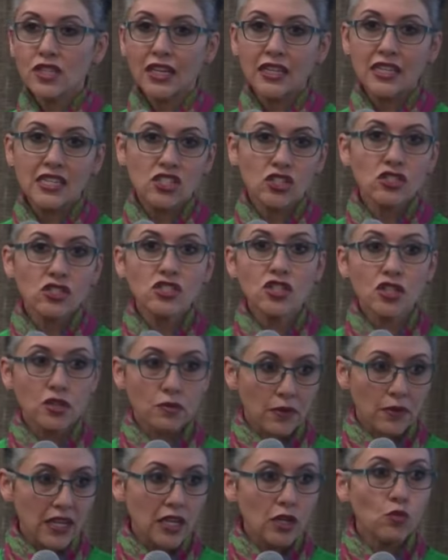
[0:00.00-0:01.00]
technicians,
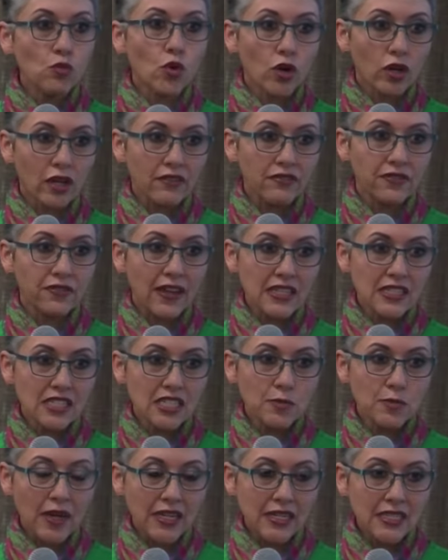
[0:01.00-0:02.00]
three work at
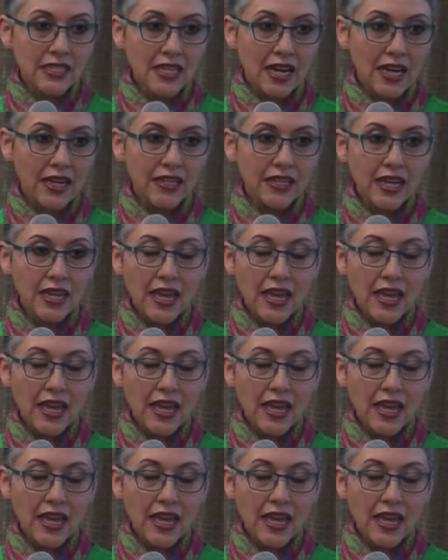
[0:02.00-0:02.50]
Faces by Design,